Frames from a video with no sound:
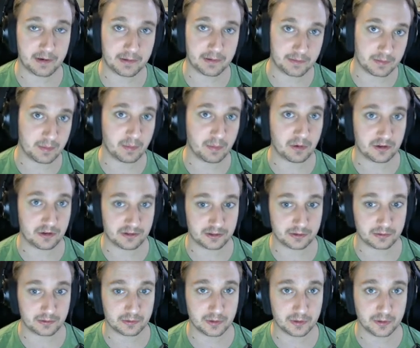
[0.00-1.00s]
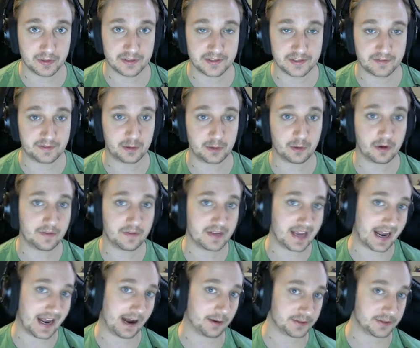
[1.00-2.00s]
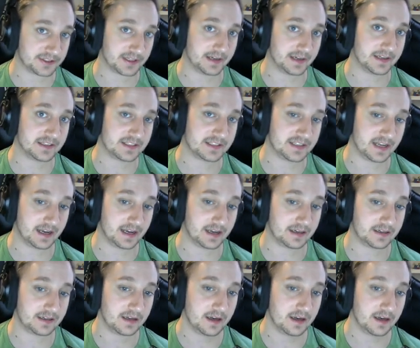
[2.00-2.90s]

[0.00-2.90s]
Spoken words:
And remember, our general rule is if you are on the outside stand,